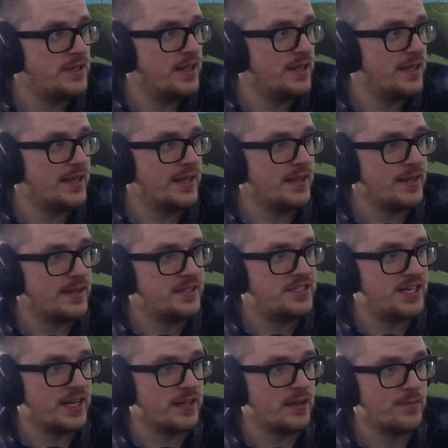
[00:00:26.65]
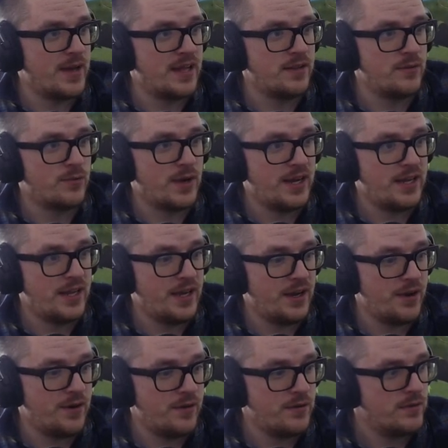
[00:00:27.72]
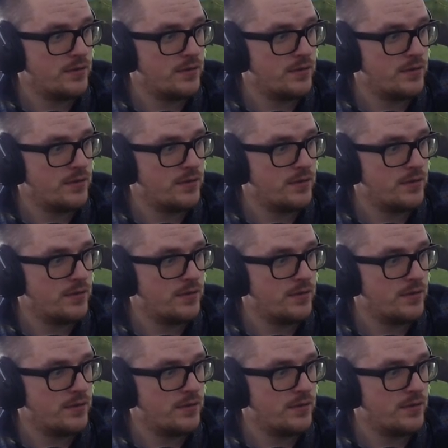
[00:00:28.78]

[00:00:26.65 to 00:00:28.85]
little gentleman right here.